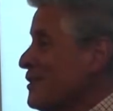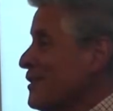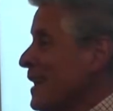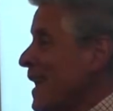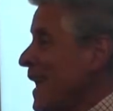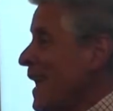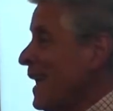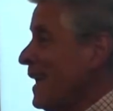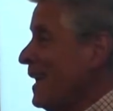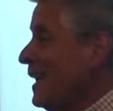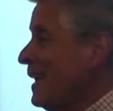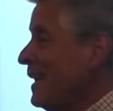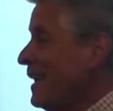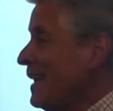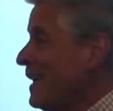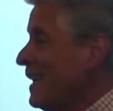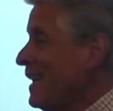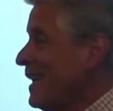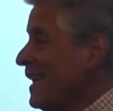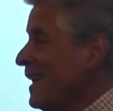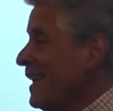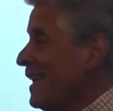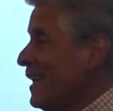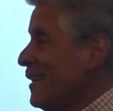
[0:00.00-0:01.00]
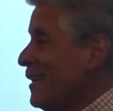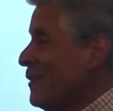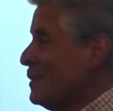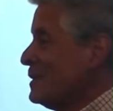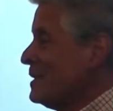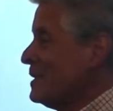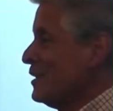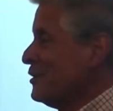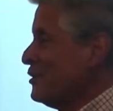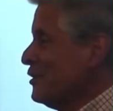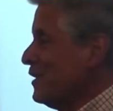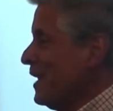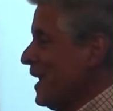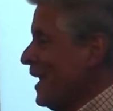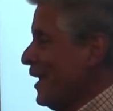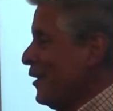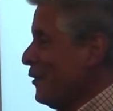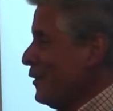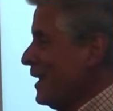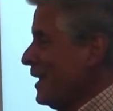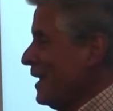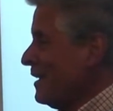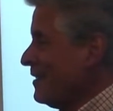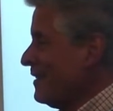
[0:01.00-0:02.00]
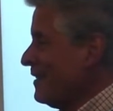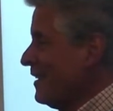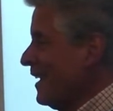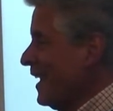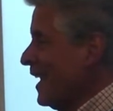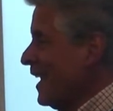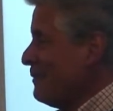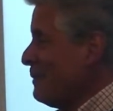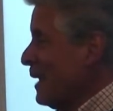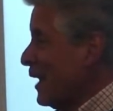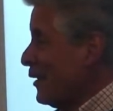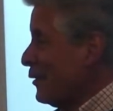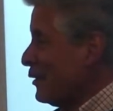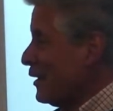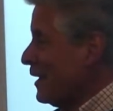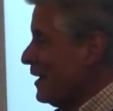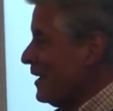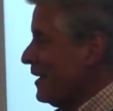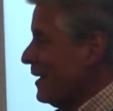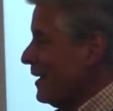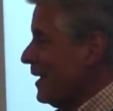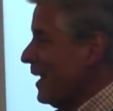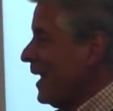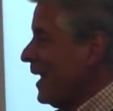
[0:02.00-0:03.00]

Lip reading: today, was it today or yesterday, about